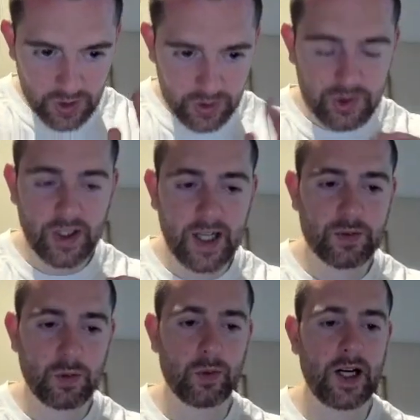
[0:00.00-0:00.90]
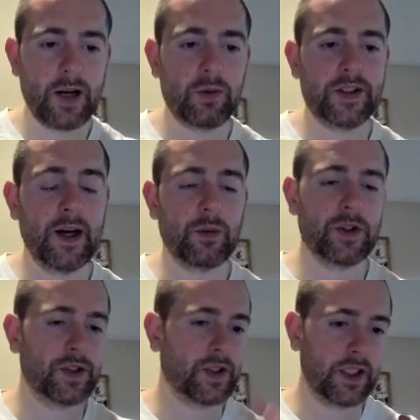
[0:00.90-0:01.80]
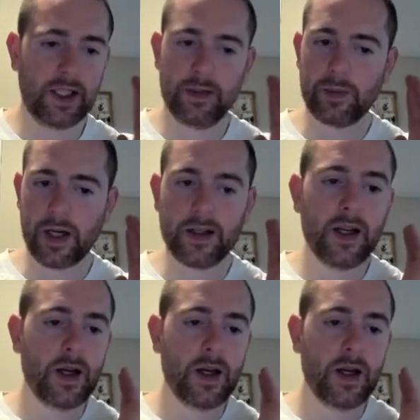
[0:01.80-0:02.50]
So that's where we're at with We're just going to keep on